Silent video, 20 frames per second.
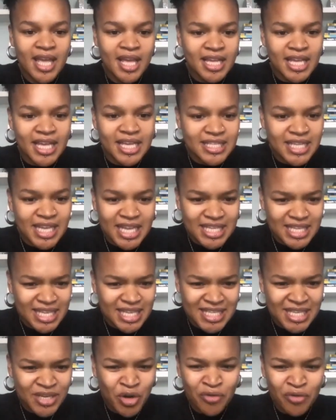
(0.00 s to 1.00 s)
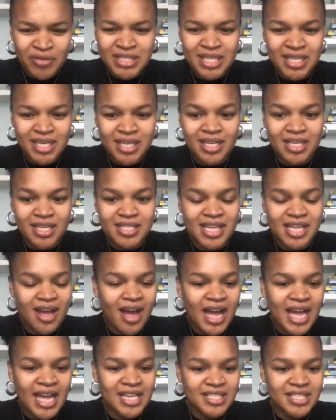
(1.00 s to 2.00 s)
is is it not ridiculous that
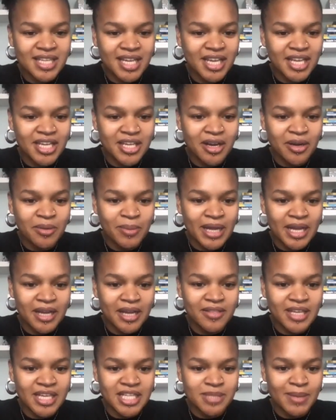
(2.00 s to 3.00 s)
i as like a young black theatre